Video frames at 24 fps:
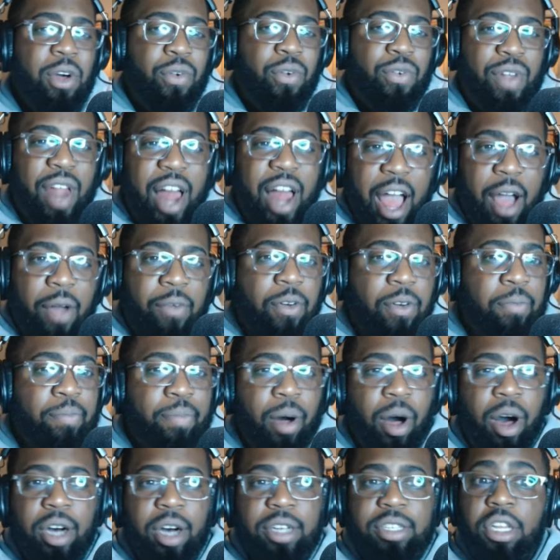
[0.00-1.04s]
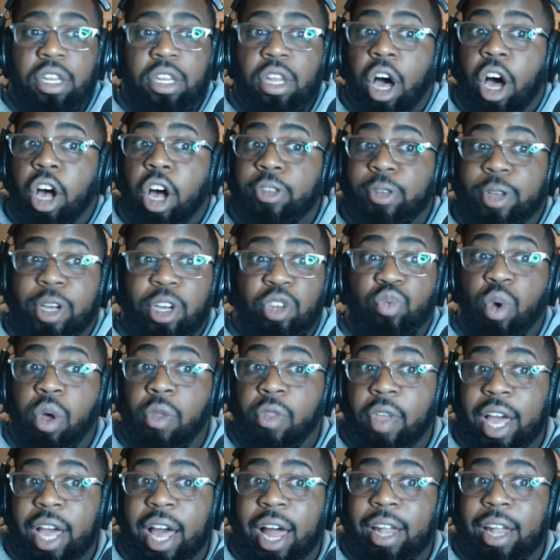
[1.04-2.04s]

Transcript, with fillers: flag football as adults, because one thing